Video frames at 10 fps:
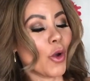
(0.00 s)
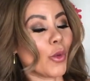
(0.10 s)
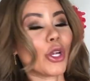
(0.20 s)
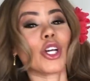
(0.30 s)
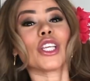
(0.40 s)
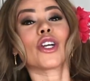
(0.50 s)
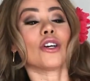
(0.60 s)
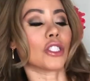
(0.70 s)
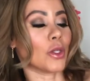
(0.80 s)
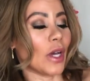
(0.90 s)
We're gonna go
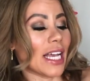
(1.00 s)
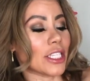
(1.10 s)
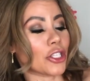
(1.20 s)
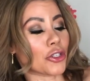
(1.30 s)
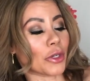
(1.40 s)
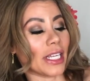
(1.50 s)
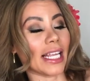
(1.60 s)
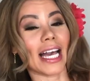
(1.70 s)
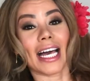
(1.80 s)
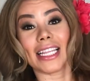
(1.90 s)
to
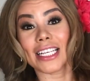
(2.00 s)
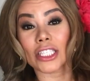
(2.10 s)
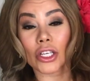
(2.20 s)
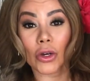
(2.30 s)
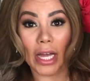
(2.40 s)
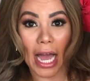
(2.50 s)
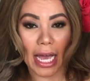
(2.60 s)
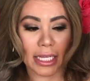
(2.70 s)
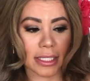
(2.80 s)
Estrella Jalisco, guys.